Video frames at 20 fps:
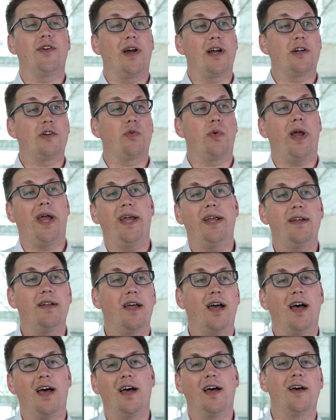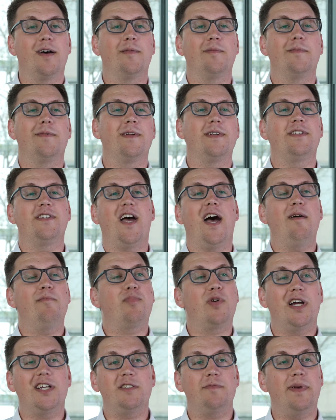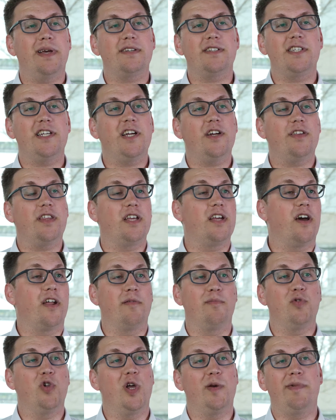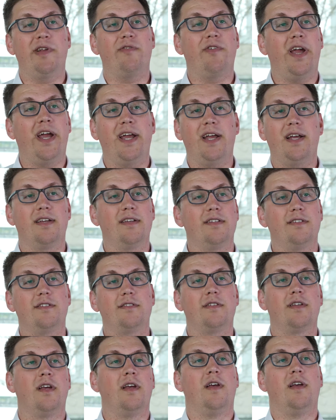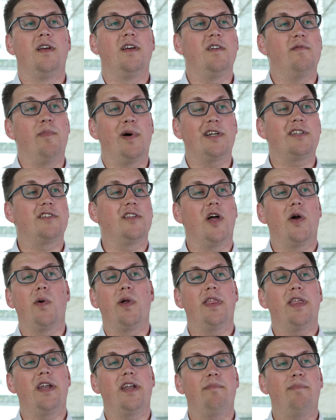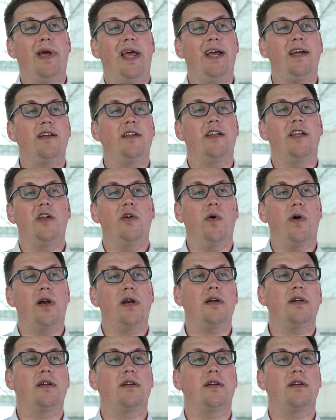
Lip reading: are great job prospects here. The unemployment rate is much lower than back in New York.